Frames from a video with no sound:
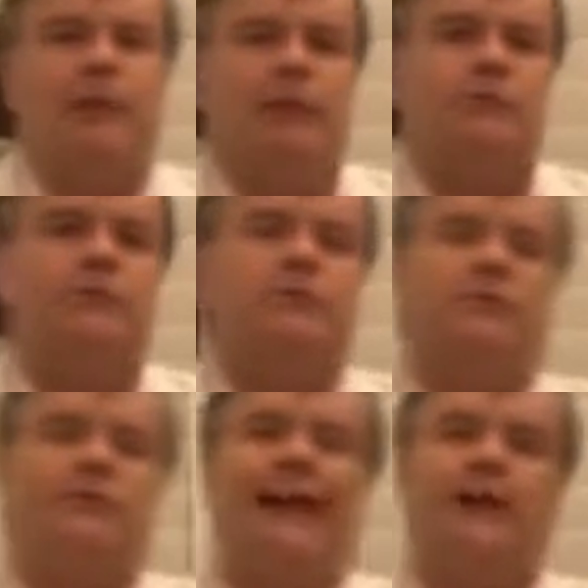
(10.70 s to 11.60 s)
going to
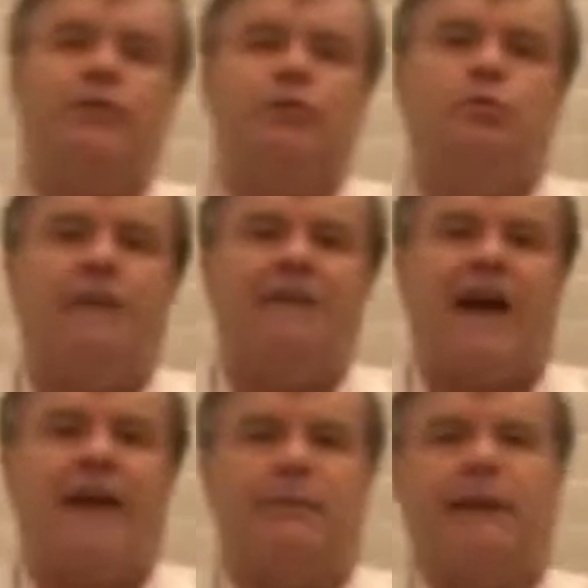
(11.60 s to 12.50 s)
tell you which
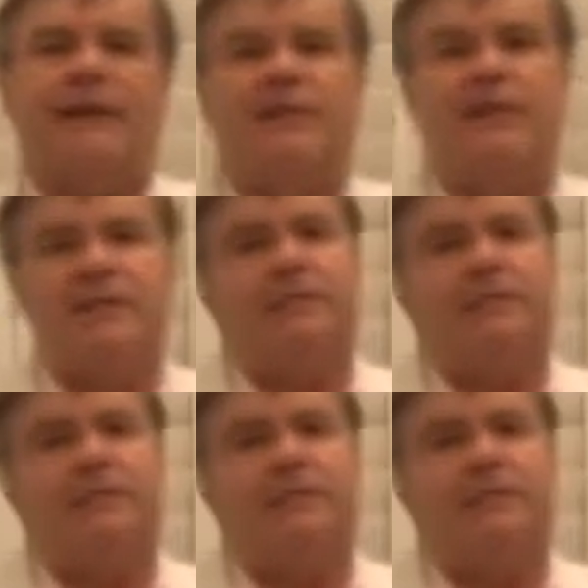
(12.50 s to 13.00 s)
advertising is